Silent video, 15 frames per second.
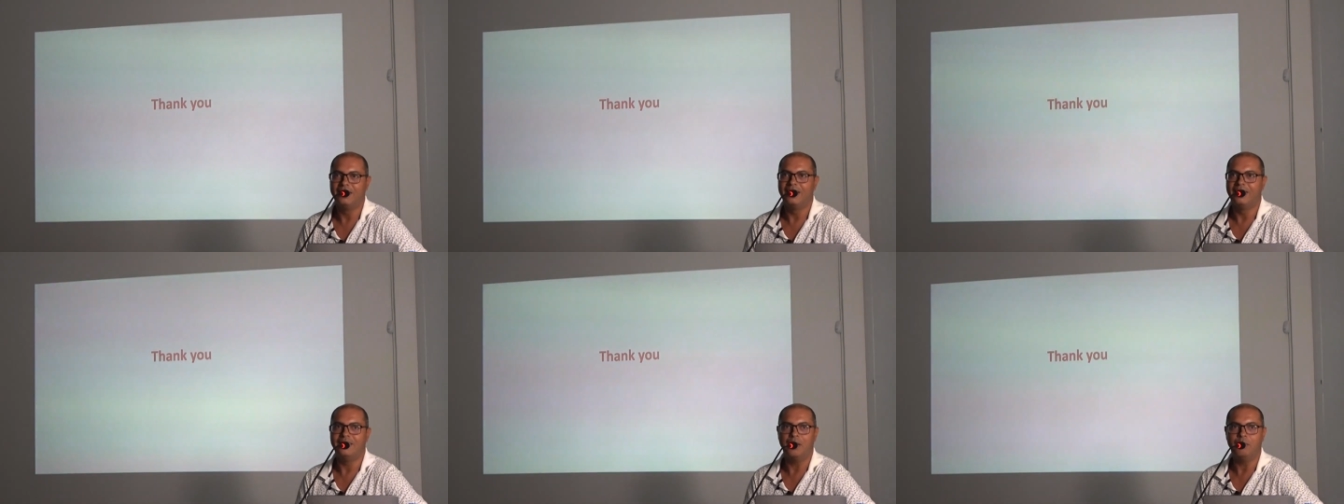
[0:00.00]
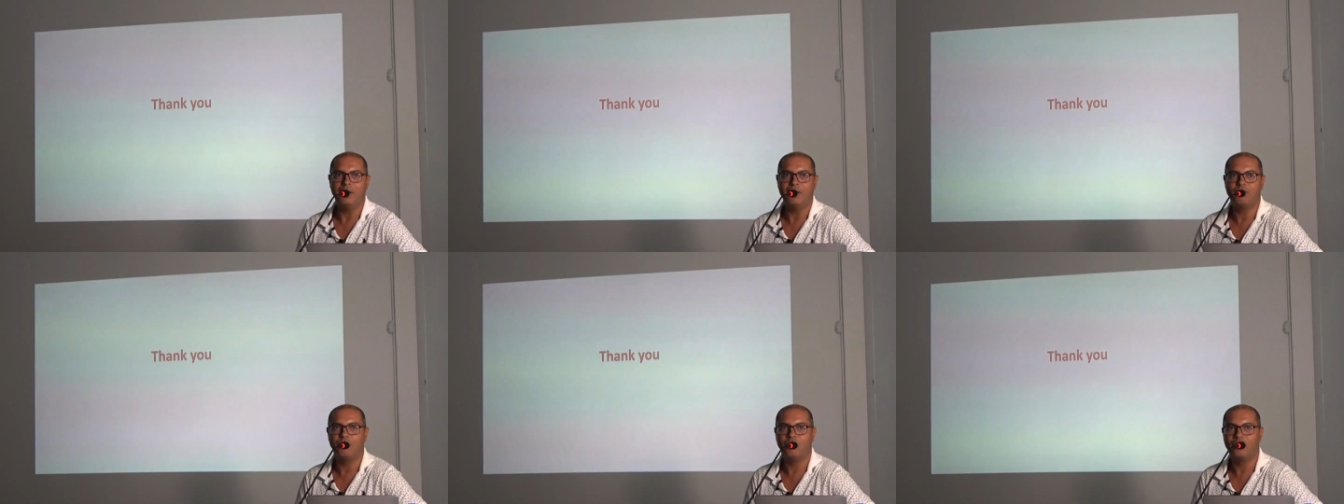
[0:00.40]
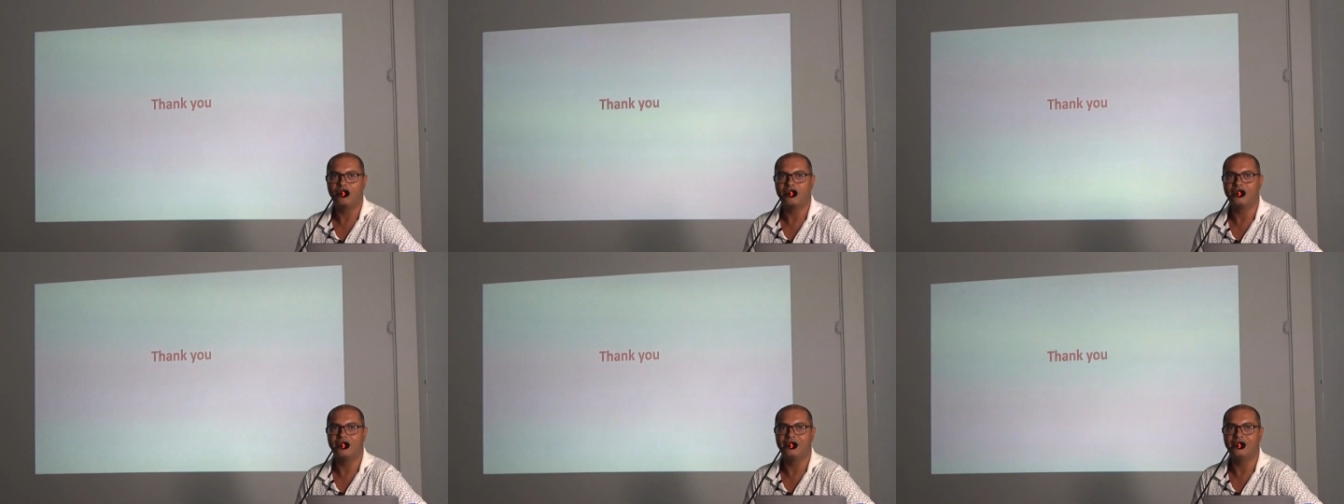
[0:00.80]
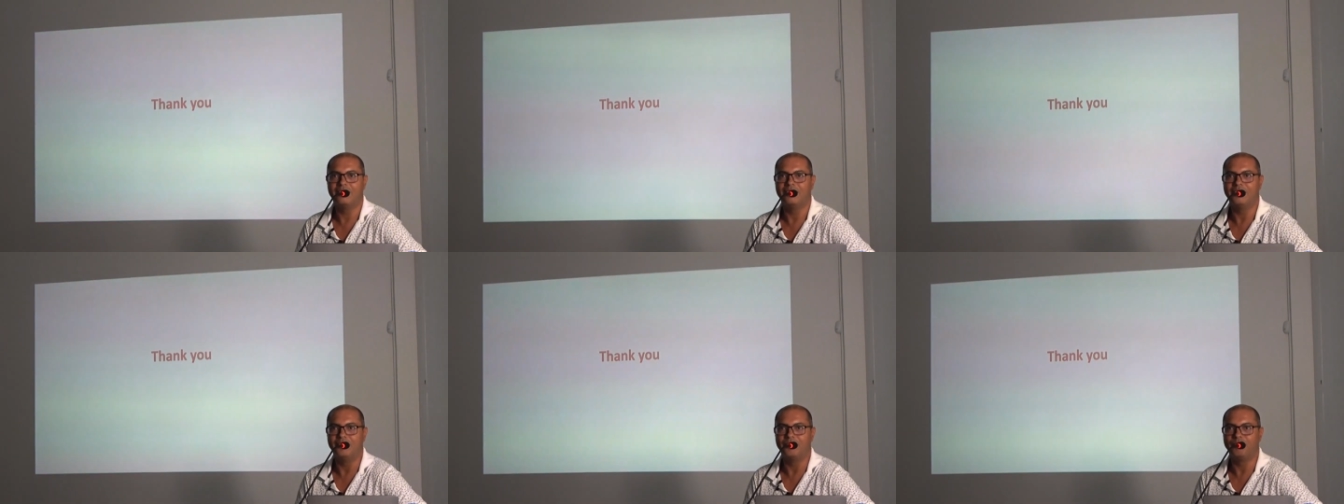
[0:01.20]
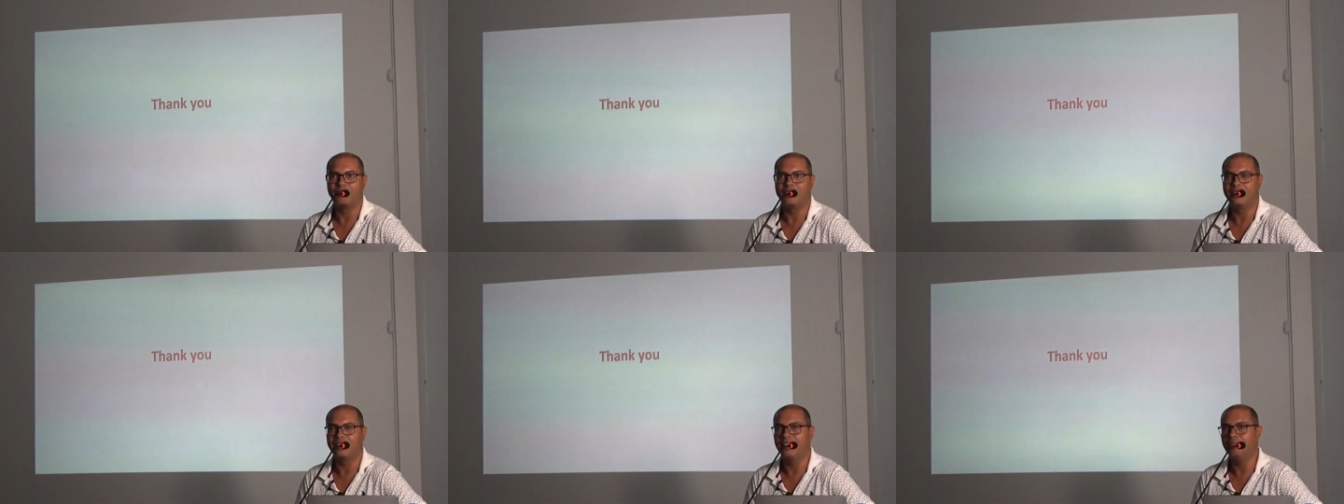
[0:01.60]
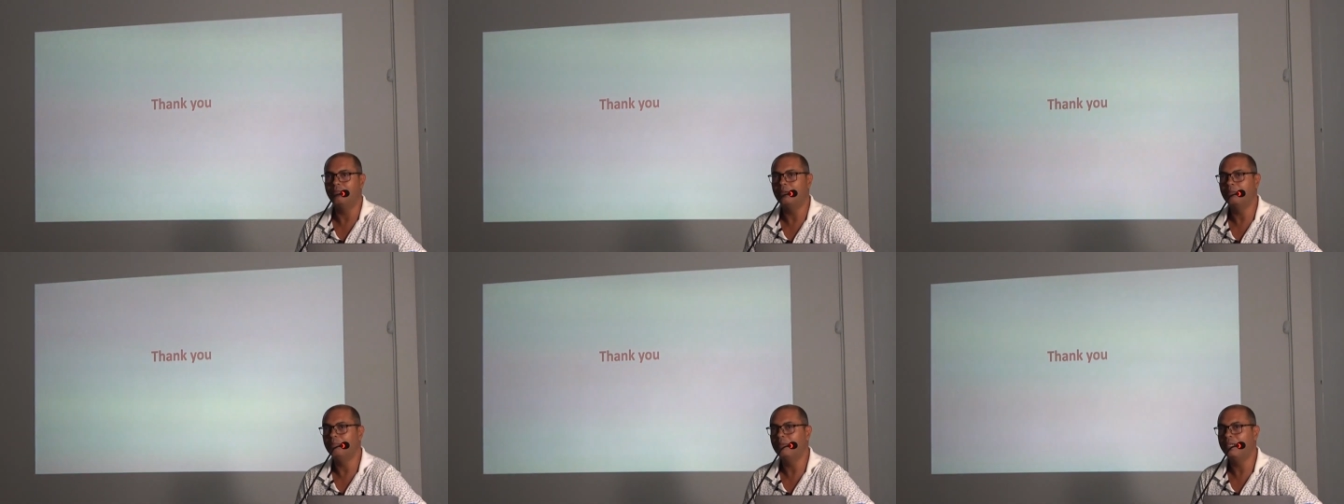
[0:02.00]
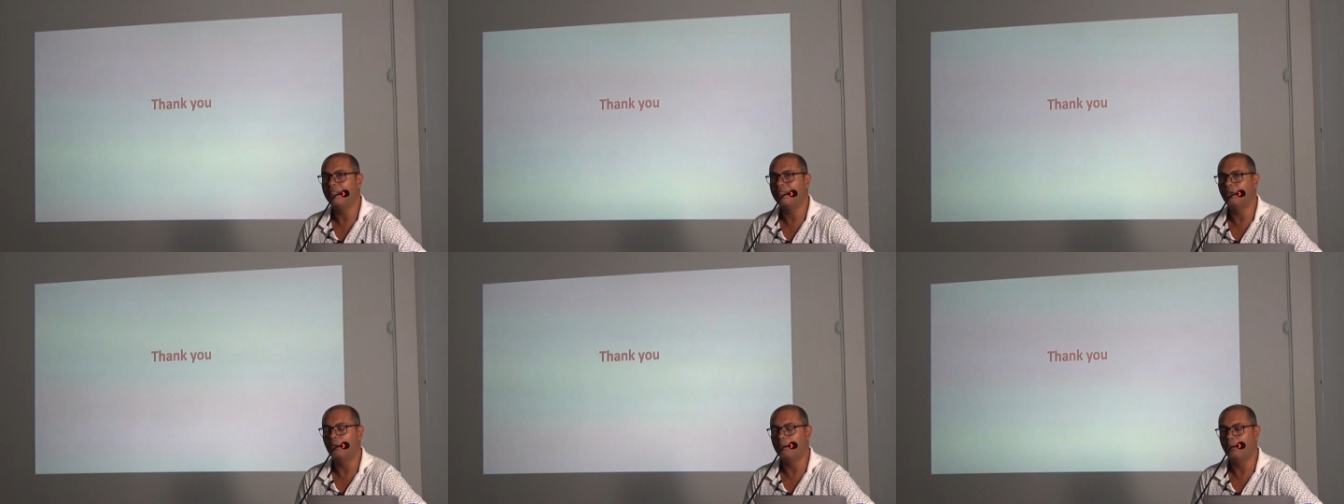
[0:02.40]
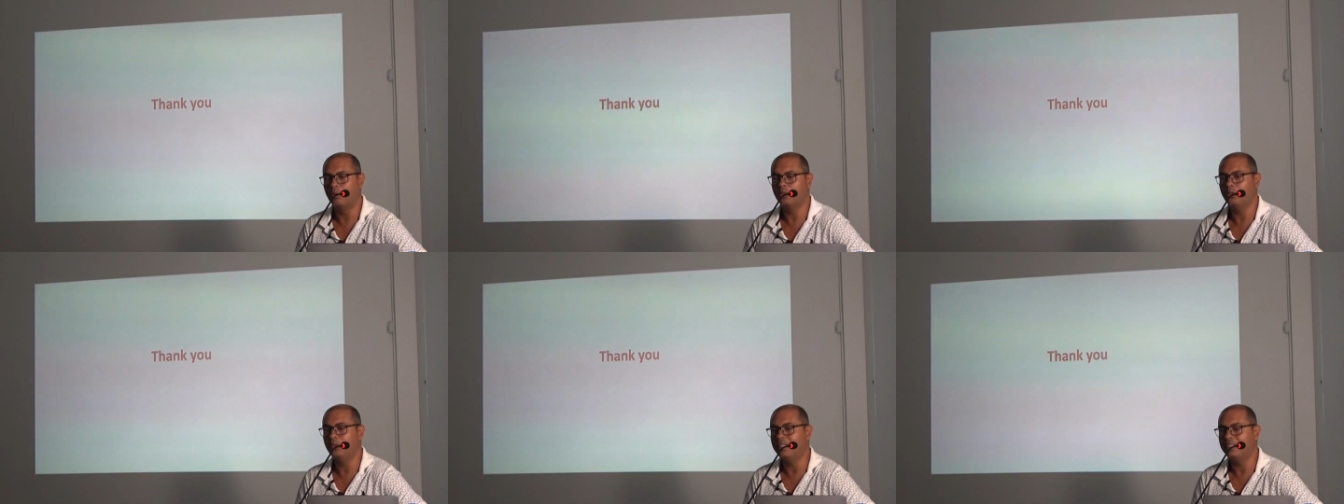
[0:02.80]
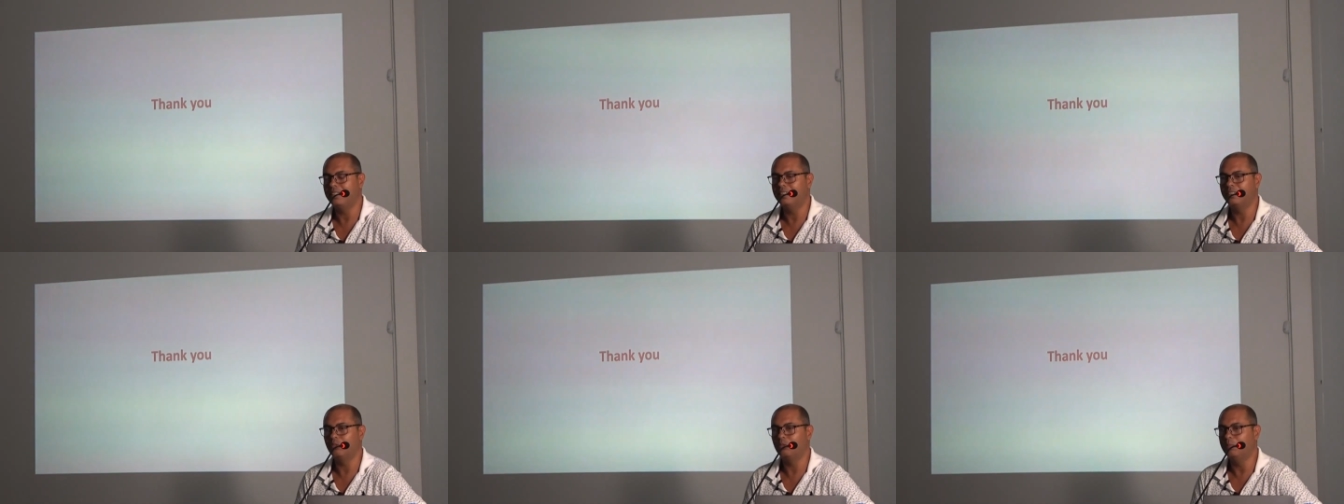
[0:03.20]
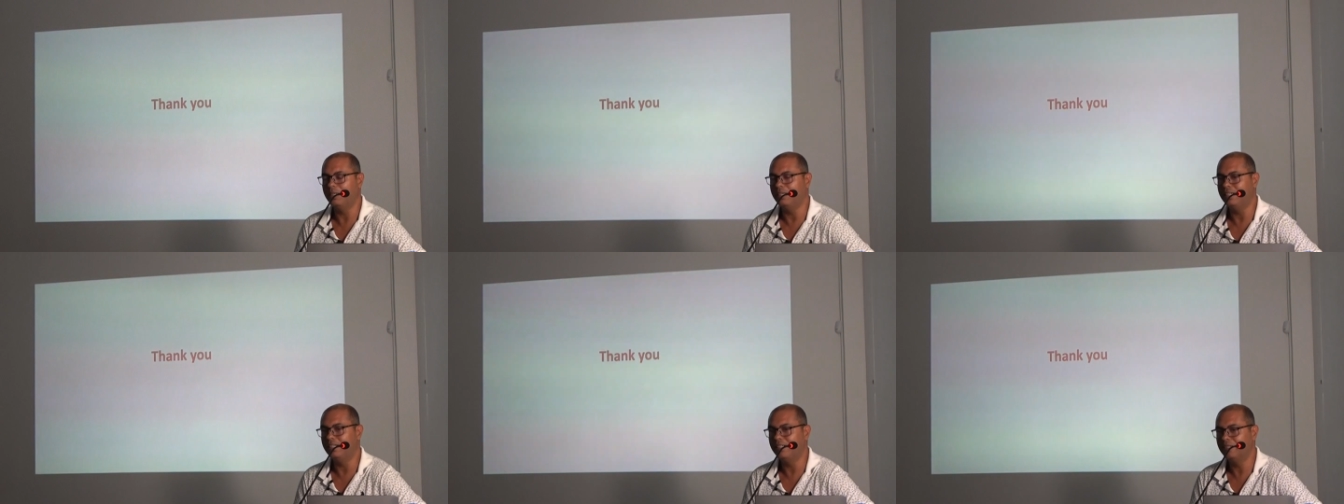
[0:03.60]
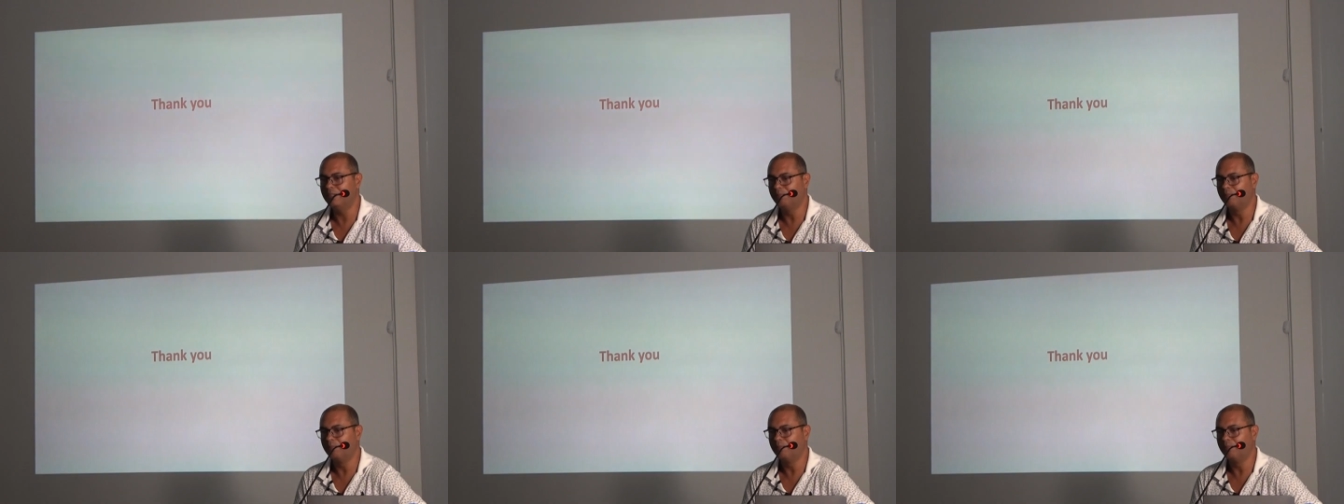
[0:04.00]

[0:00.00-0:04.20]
Neme, for giving me the opportunity to be here.